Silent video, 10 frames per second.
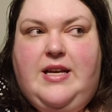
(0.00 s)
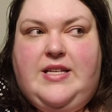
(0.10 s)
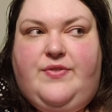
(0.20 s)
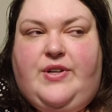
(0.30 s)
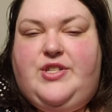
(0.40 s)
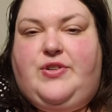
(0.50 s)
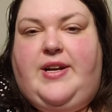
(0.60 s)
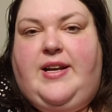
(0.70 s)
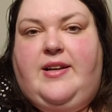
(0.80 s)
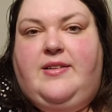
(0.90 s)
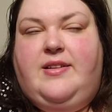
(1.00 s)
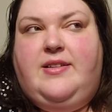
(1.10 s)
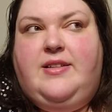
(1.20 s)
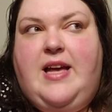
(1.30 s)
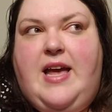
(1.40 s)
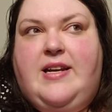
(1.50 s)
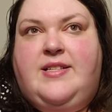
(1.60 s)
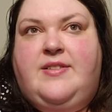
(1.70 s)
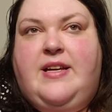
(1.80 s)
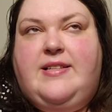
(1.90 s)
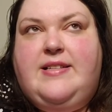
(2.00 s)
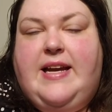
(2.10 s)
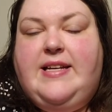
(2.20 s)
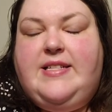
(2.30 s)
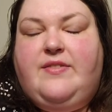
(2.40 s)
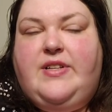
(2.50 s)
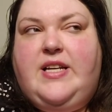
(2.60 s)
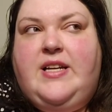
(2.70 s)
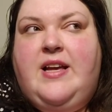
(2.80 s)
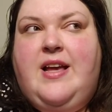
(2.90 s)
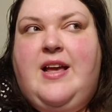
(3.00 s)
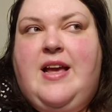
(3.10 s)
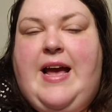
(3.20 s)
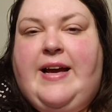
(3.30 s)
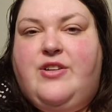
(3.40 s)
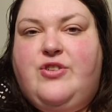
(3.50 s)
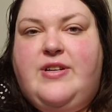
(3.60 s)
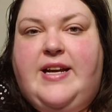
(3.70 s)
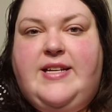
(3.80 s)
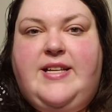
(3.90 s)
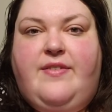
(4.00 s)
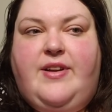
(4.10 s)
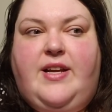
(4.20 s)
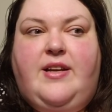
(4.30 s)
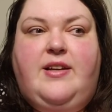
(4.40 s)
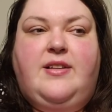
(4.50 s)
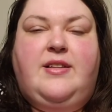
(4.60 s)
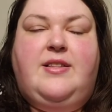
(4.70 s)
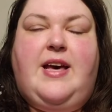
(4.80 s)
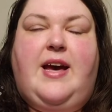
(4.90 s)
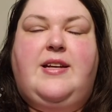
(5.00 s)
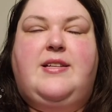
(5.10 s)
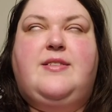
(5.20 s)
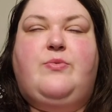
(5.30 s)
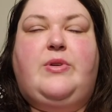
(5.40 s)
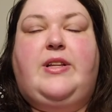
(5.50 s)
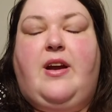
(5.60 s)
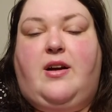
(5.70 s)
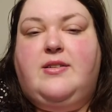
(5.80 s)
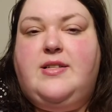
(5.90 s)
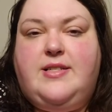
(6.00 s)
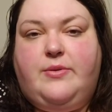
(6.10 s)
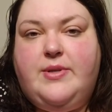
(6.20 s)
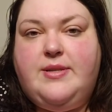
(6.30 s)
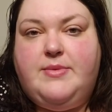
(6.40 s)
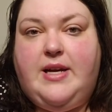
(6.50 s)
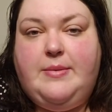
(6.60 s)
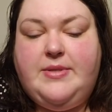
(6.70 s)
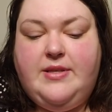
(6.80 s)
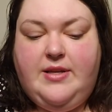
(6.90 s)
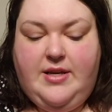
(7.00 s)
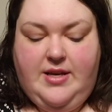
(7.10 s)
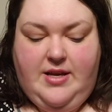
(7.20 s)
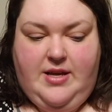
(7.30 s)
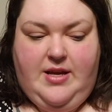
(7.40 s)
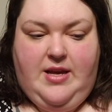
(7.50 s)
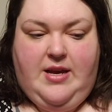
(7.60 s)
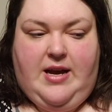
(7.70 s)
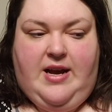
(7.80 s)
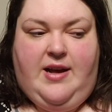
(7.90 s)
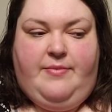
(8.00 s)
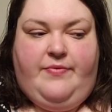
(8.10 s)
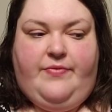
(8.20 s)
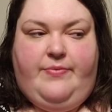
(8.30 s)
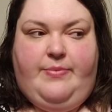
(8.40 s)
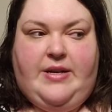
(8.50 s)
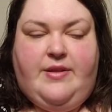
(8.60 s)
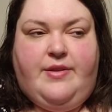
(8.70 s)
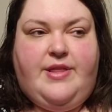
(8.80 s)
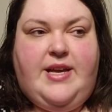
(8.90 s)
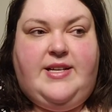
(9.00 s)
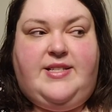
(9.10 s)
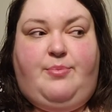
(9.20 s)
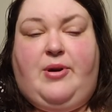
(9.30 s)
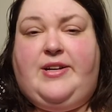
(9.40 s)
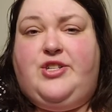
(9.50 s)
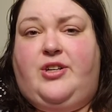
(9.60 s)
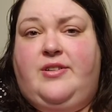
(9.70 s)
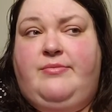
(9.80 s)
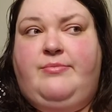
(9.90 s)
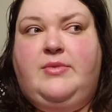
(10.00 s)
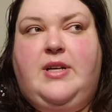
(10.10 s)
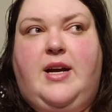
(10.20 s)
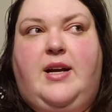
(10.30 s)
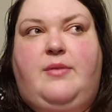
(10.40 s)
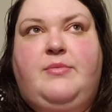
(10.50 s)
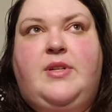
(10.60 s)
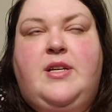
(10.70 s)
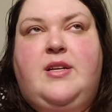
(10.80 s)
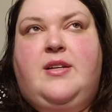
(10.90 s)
is frustrating, and it's it's negativity, extra negativity that is really hard to deal with sometimes. Um, Another thing is the pressure. Um,